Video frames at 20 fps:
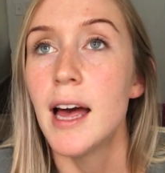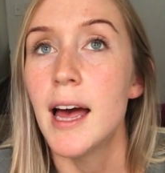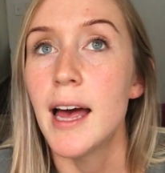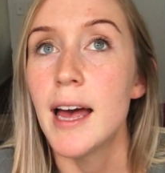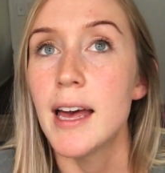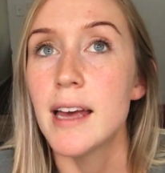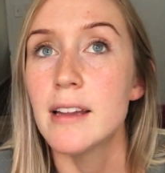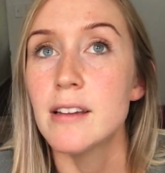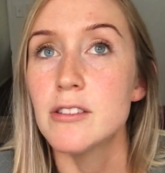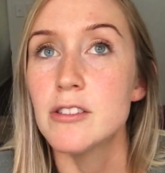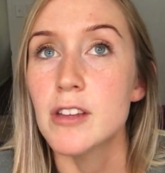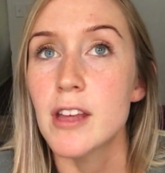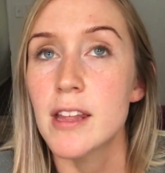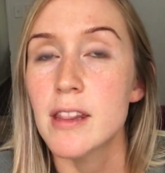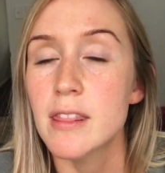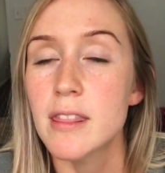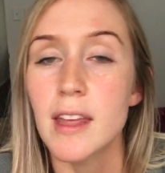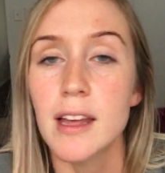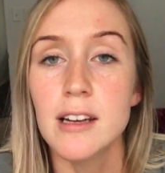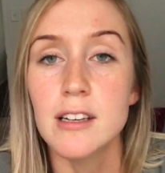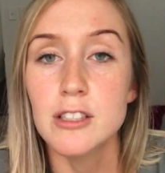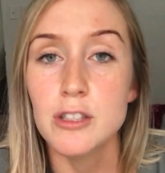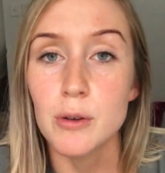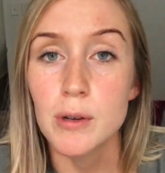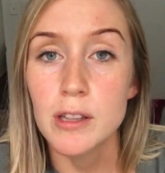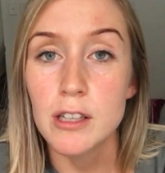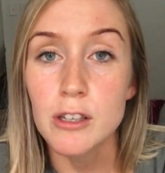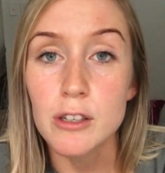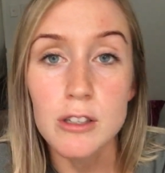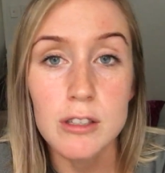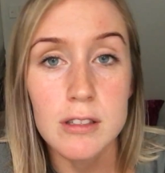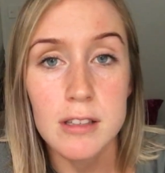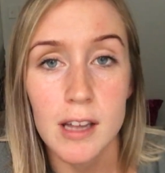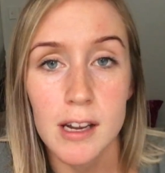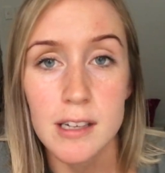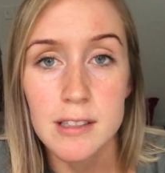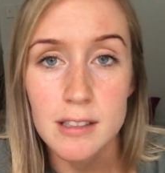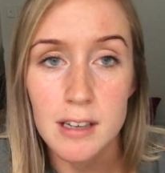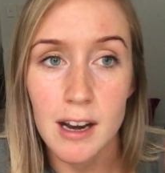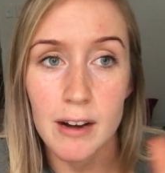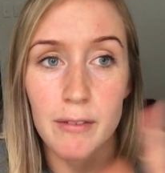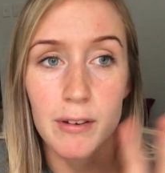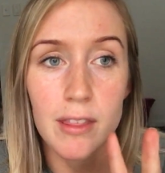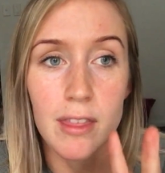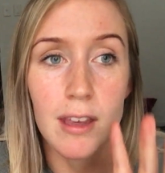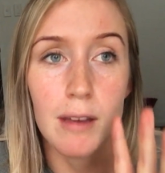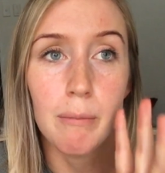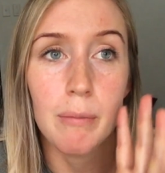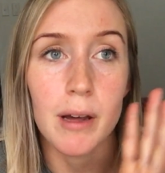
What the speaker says: and then doing the newsletters and everything.